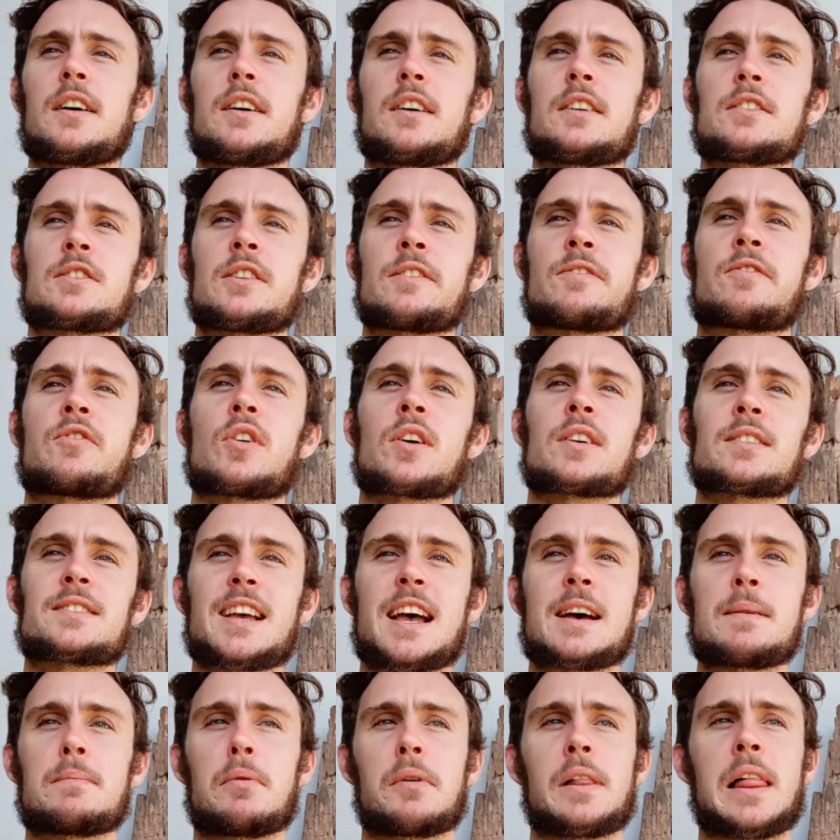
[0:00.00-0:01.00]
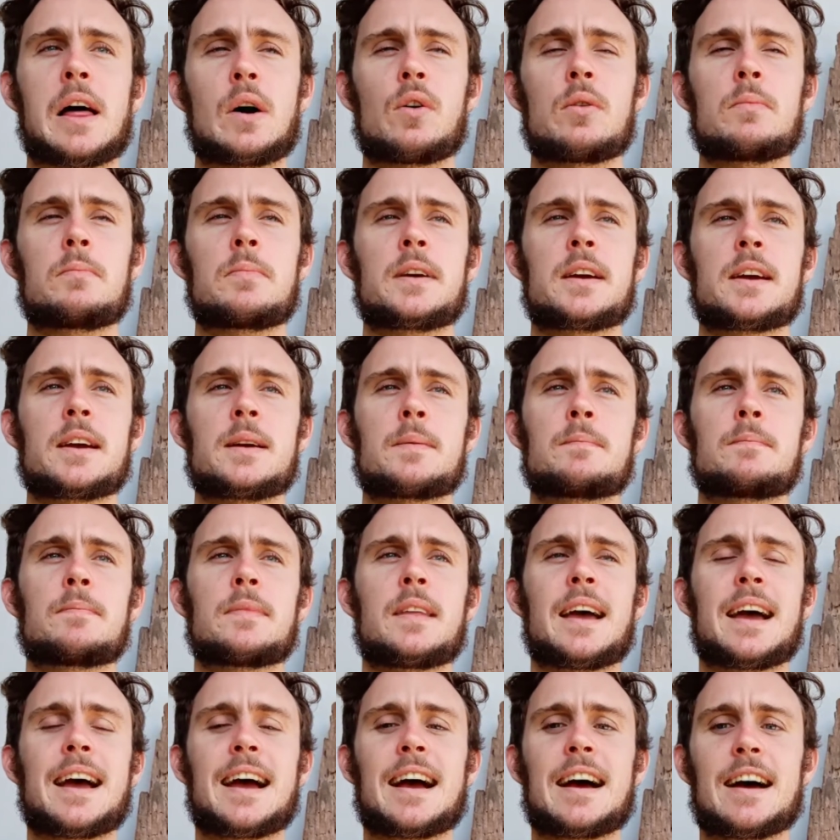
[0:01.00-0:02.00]
So for example, that would be
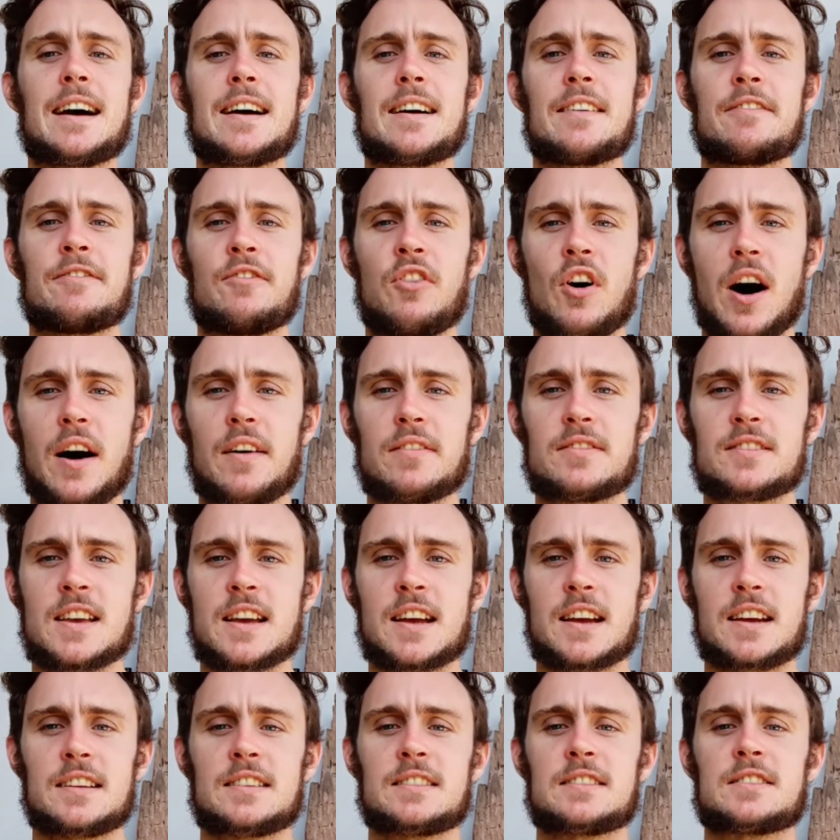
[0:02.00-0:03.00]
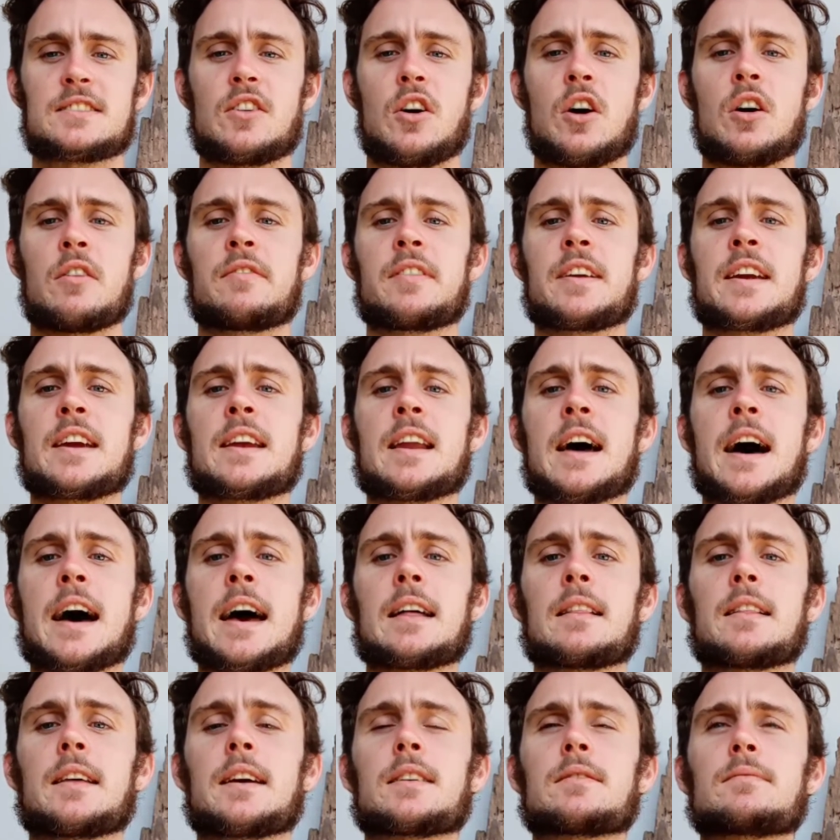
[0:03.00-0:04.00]
5 seconds of
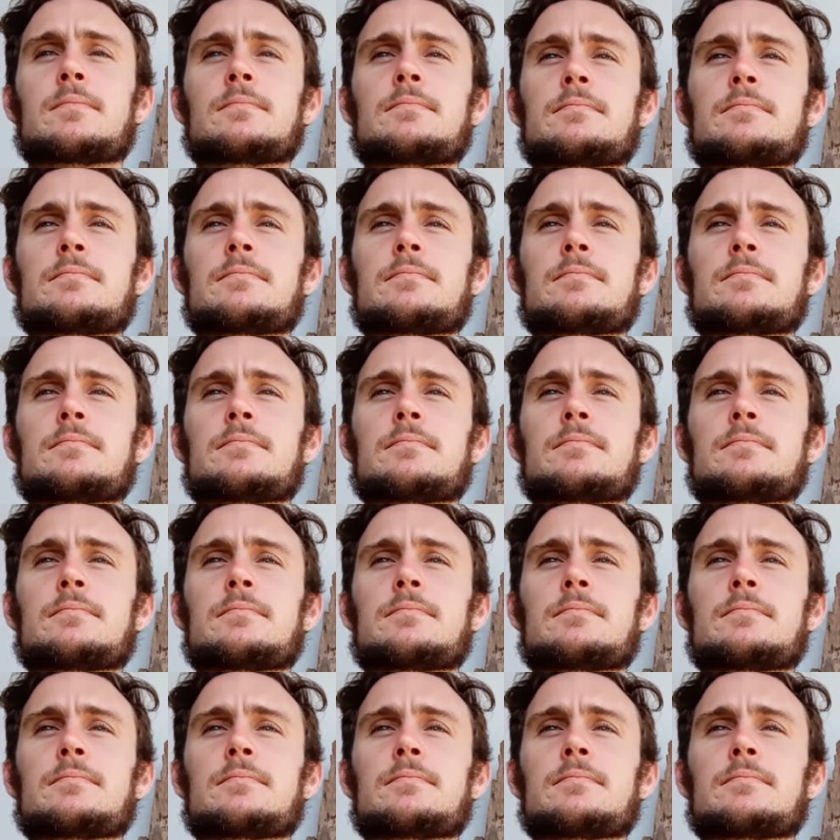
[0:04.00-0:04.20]
inhaling,